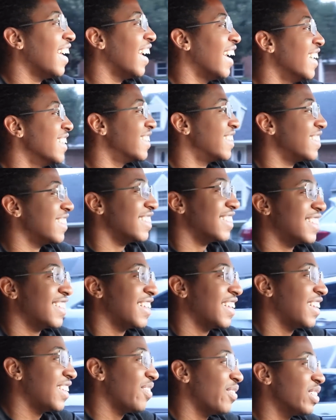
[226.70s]
it's just,
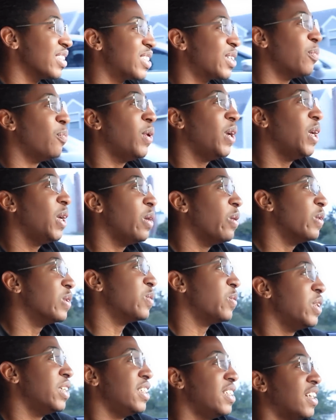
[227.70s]
but to me it
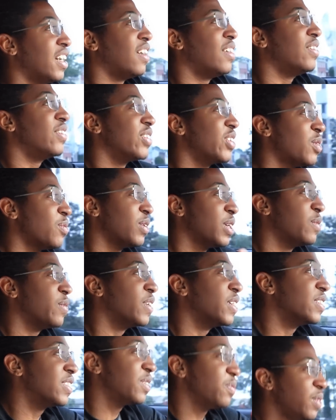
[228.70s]
was weak. I don't know, baby,
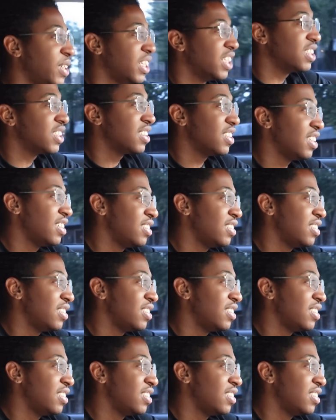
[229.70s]
but to me it